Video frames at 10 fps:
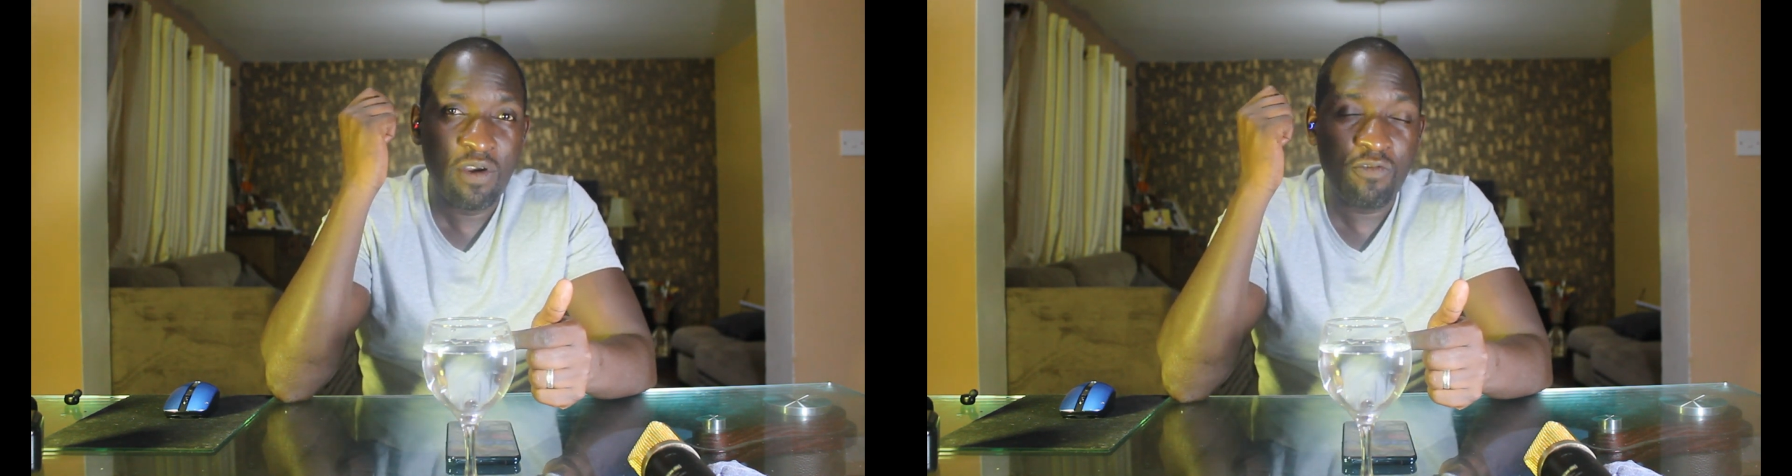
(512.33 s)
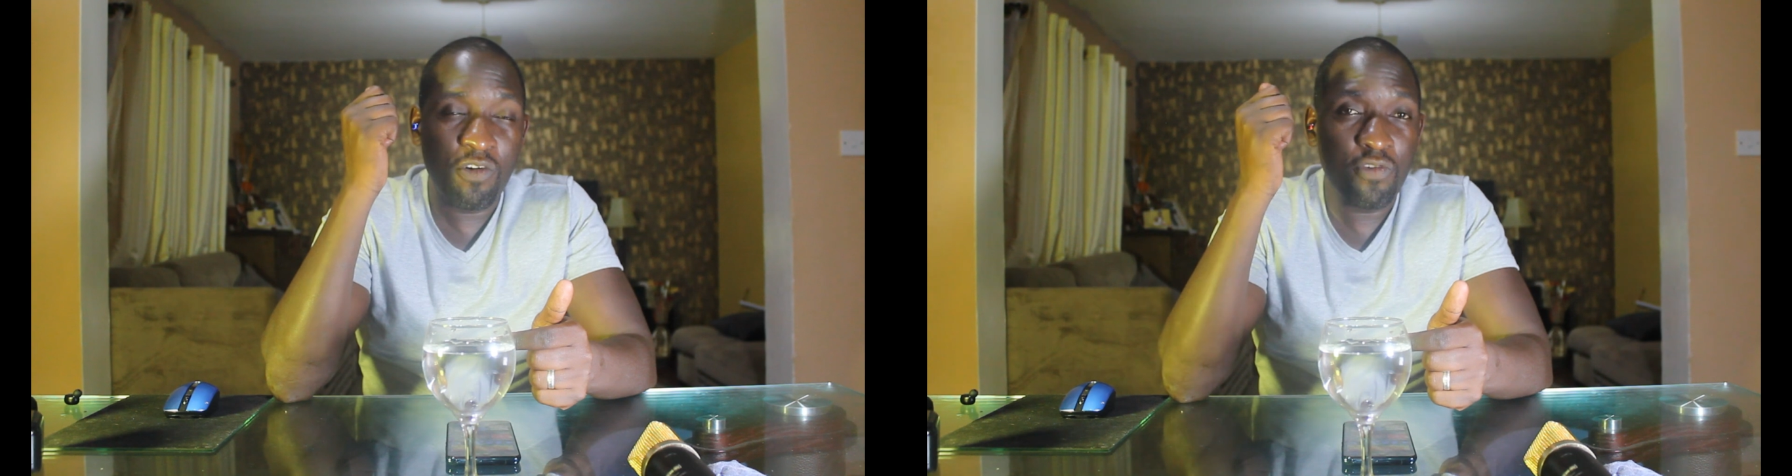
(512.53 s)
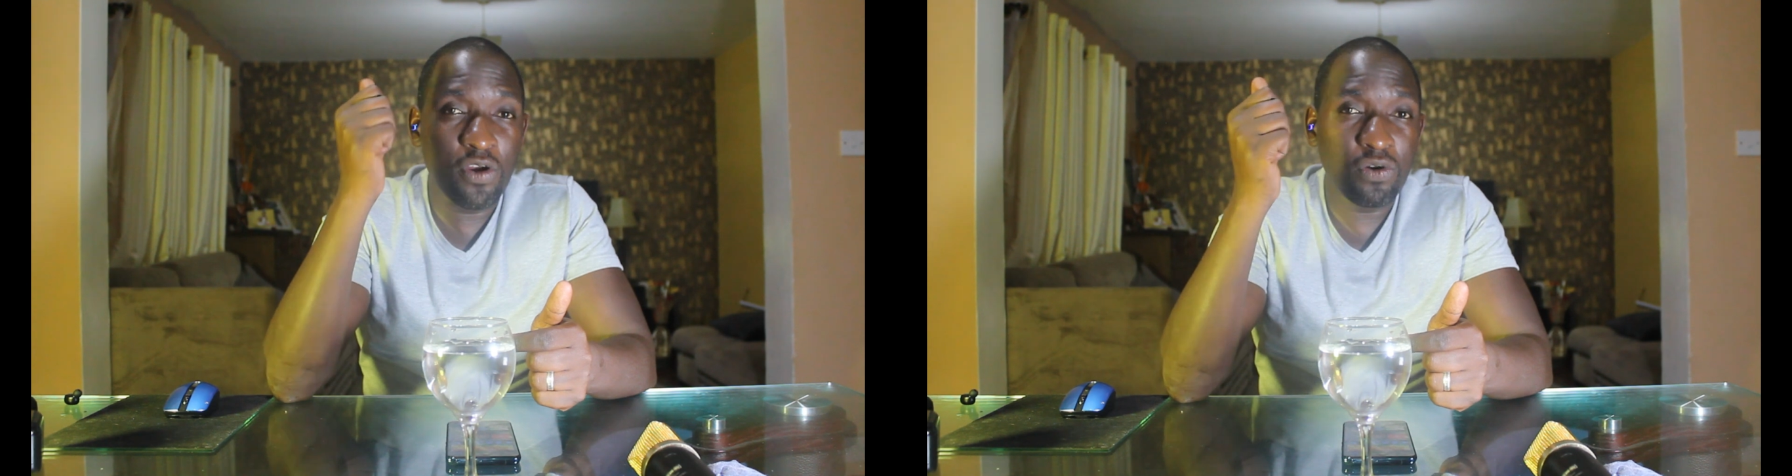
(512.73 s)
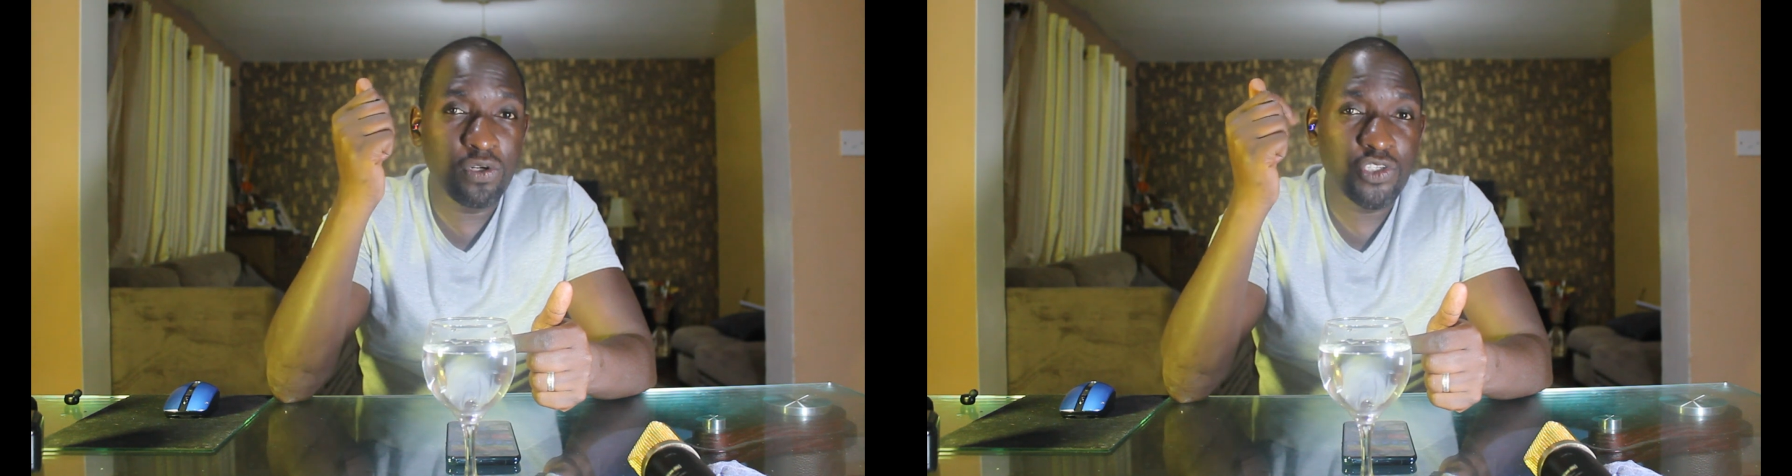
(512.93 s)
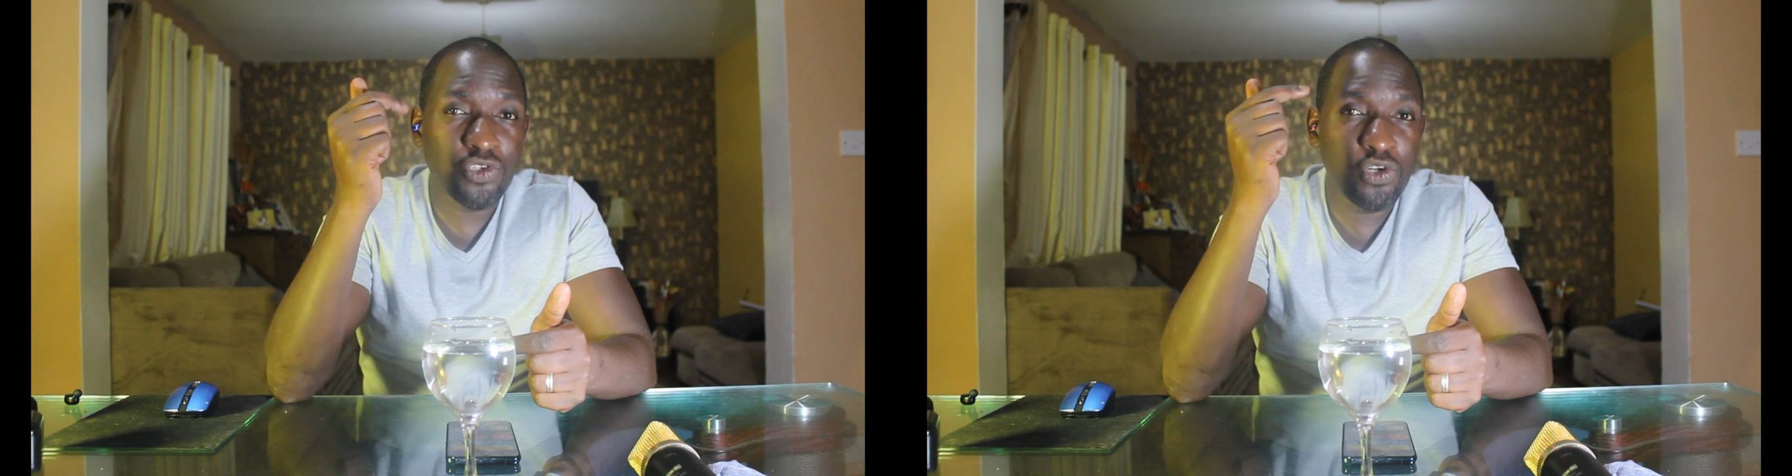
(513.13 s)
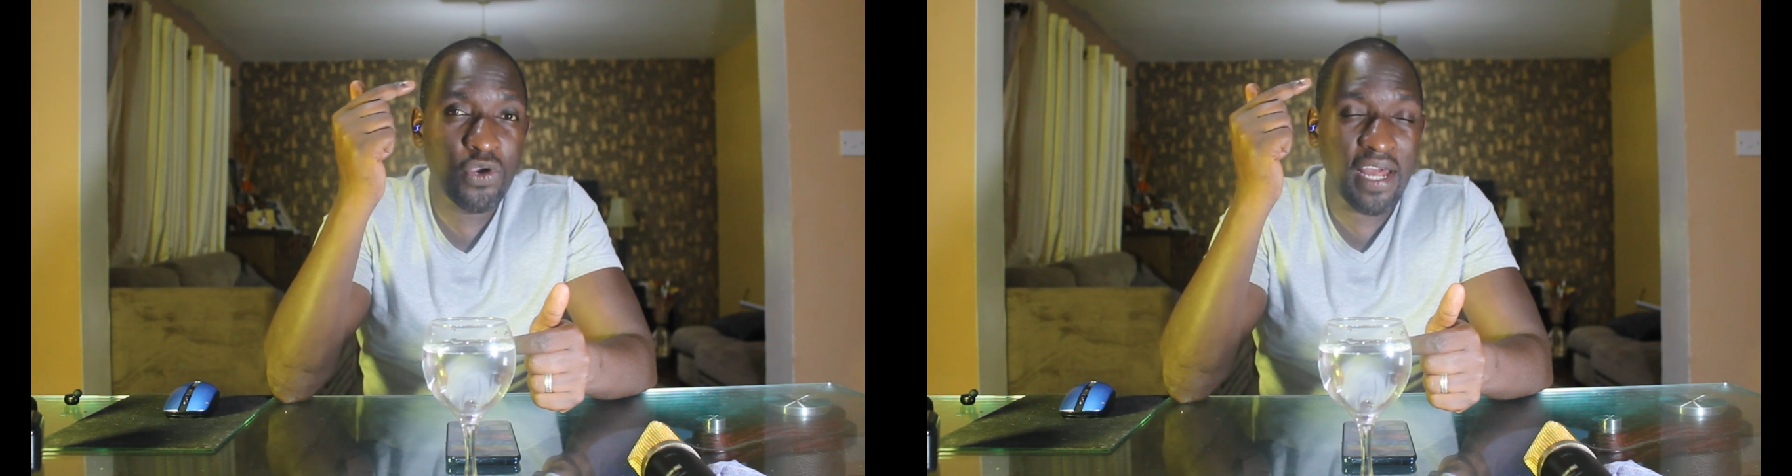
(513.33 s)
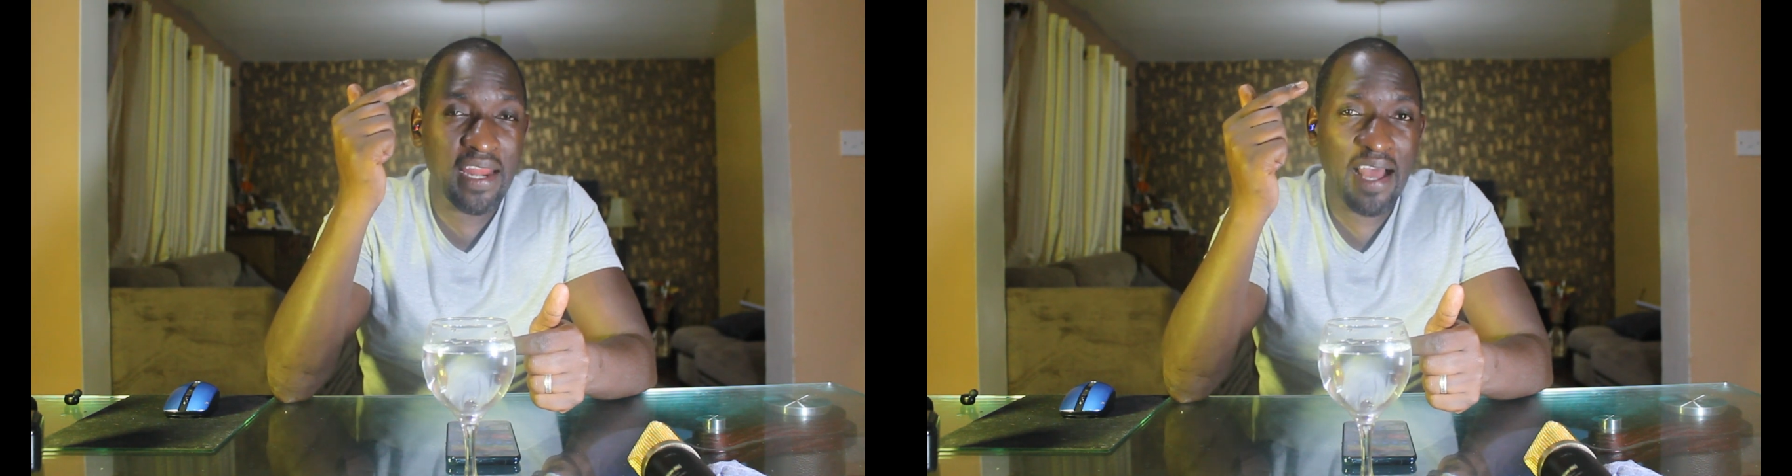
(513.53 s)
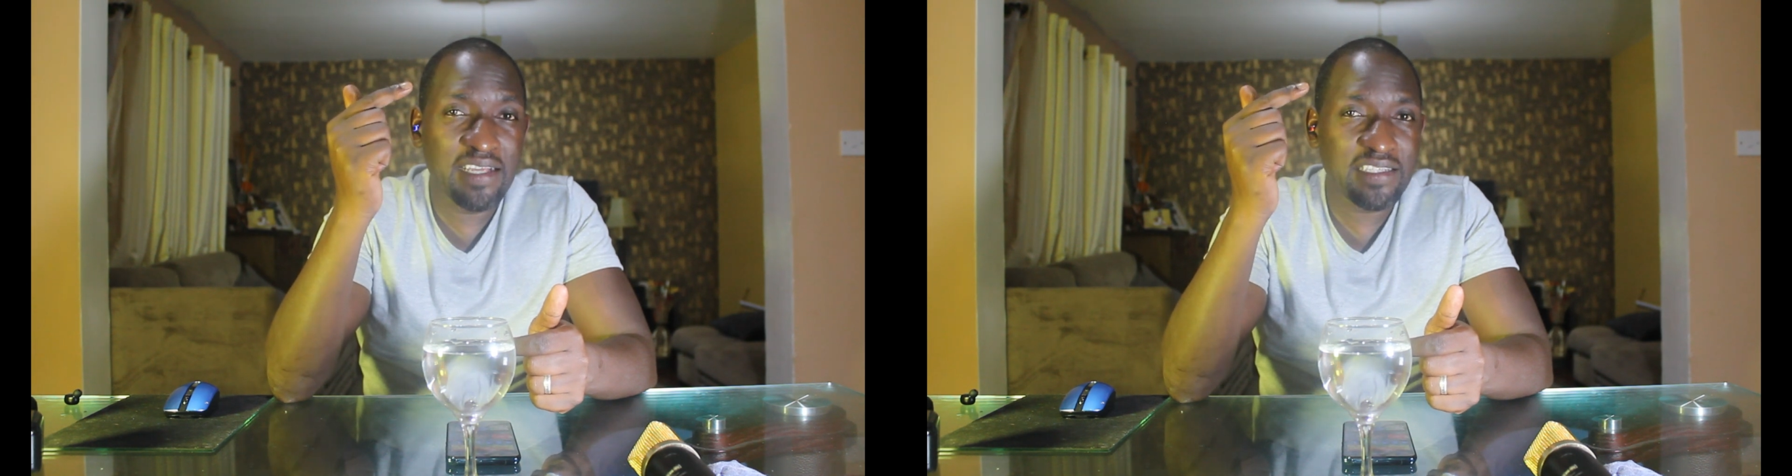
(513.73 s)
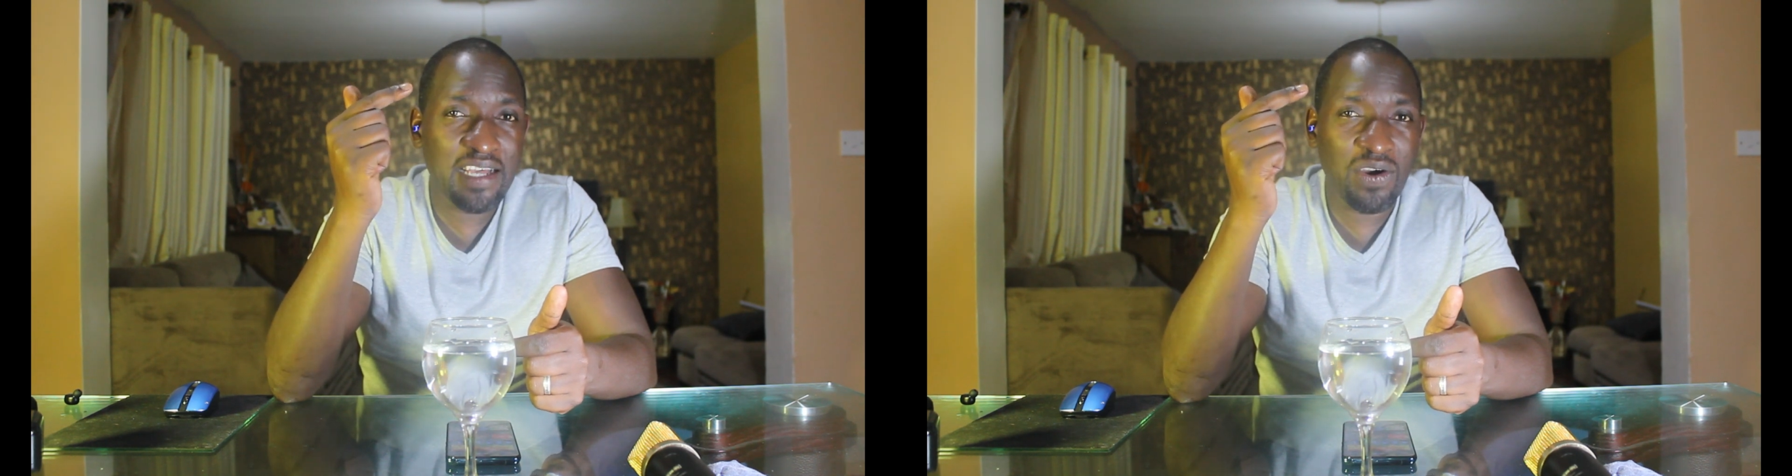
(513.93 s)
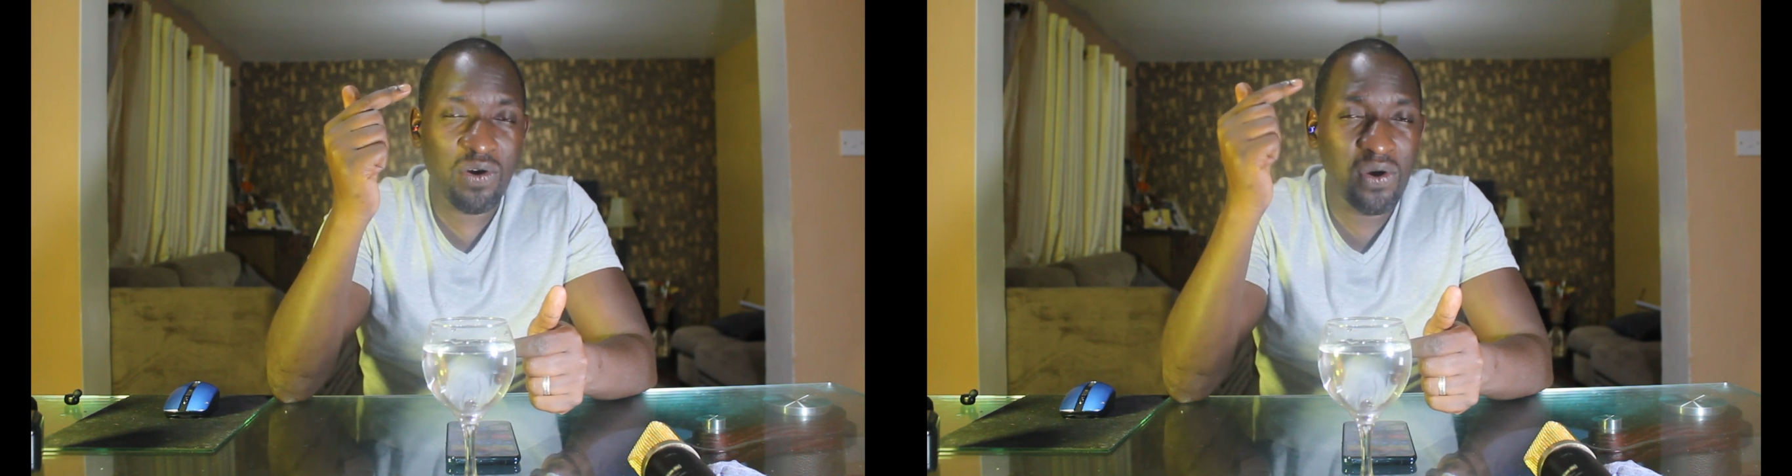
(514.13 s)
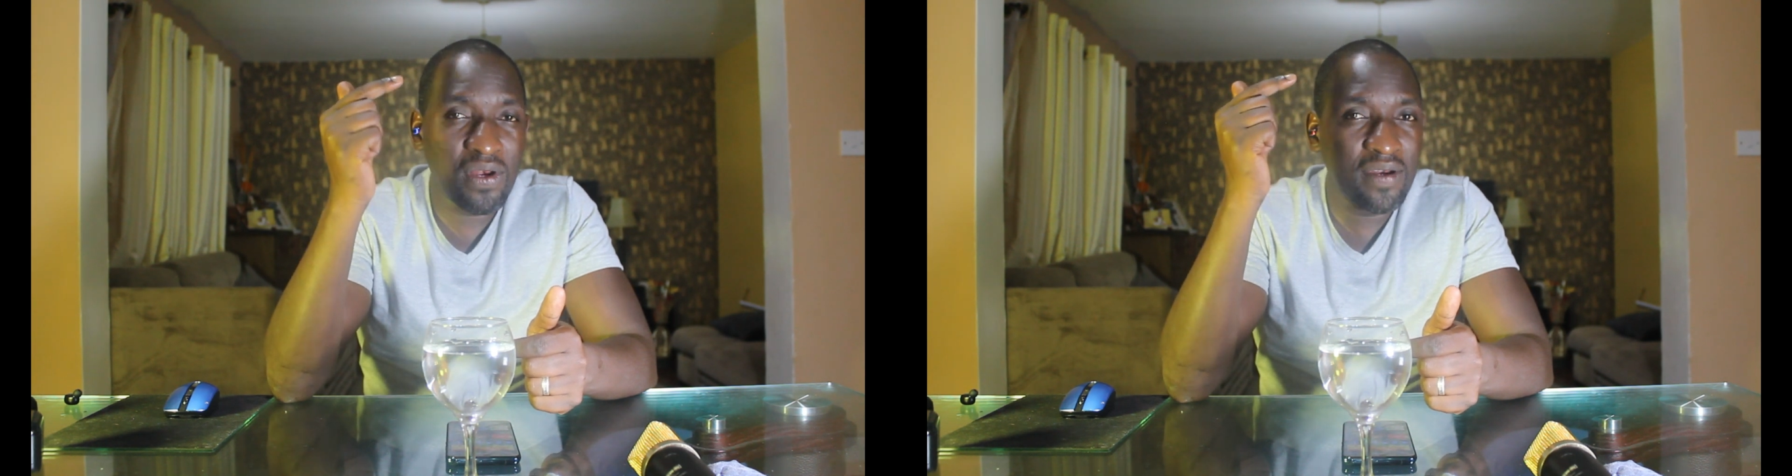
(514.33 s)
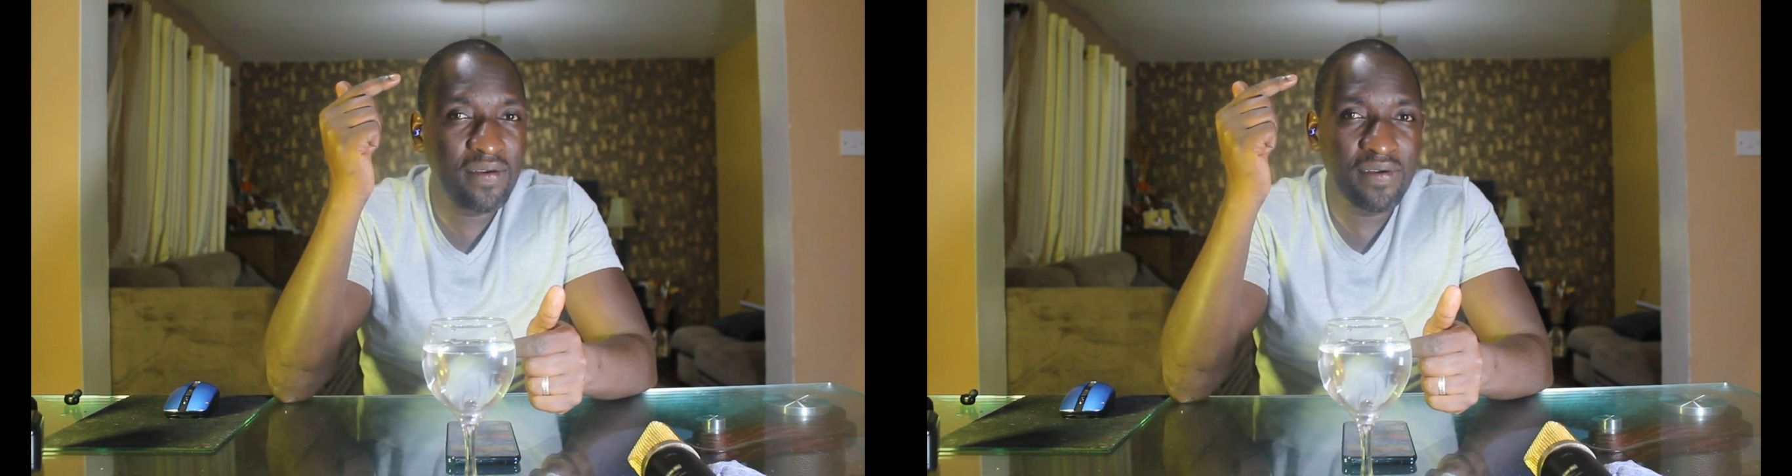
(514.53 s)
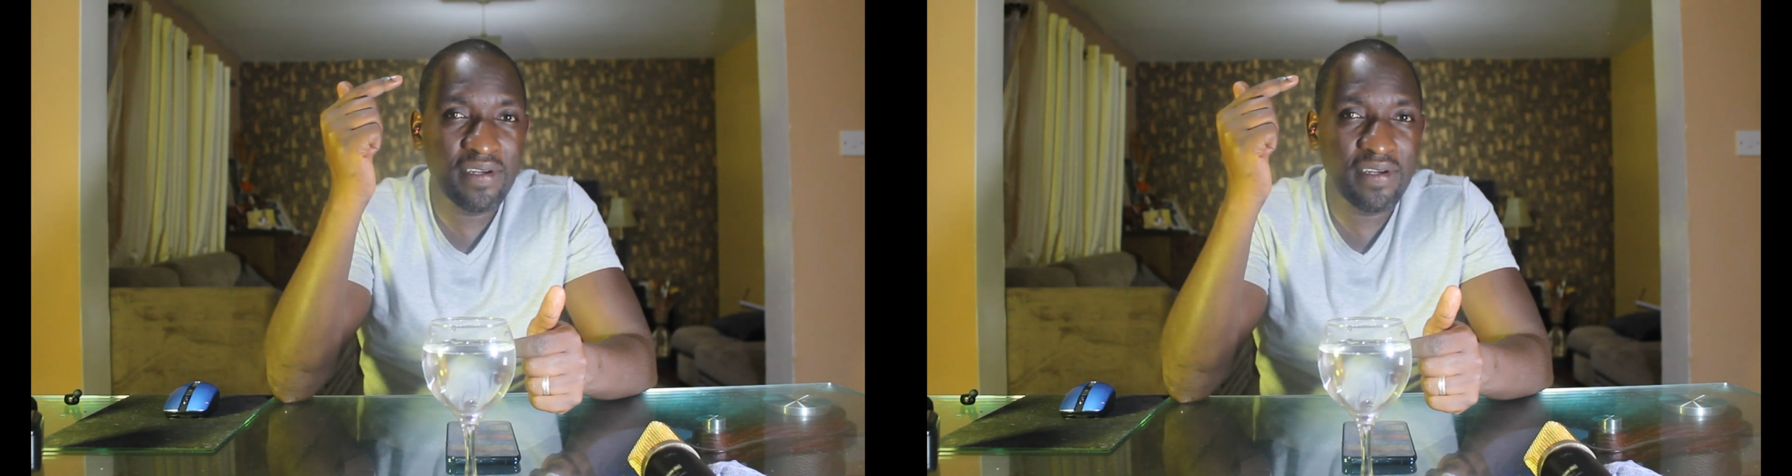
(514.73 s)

For phone control, you can answer a call,